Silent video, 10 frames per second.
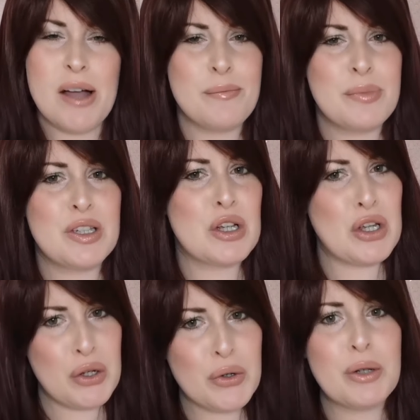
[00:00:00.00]

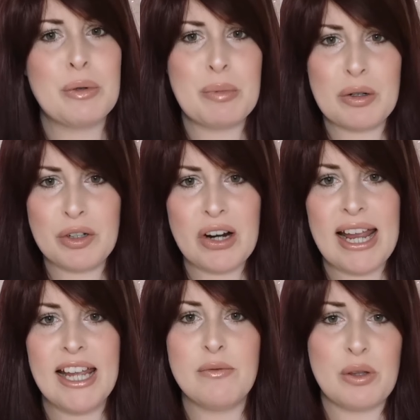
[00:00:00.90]
secure it would be on your
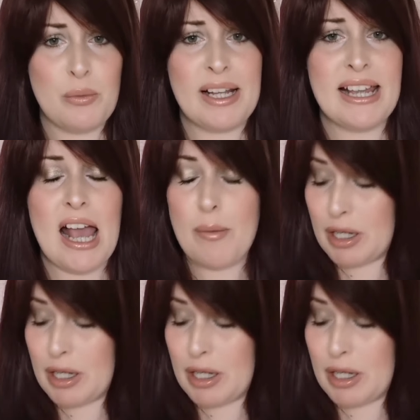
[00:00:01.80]
head with a wig cap.